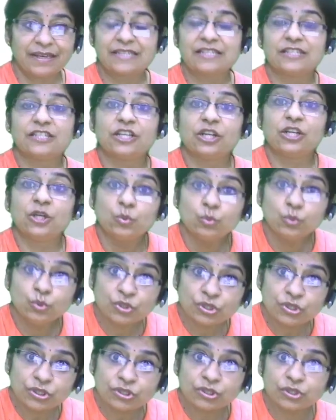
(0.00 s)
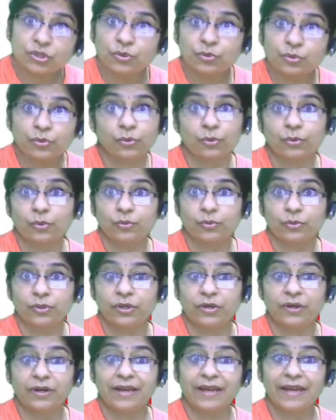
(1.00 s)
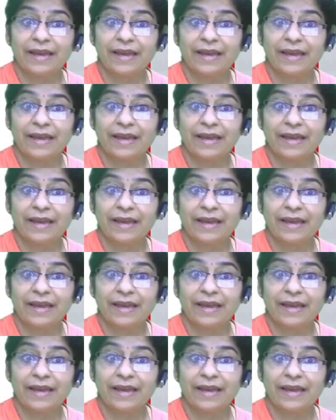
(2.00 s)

his delusions took over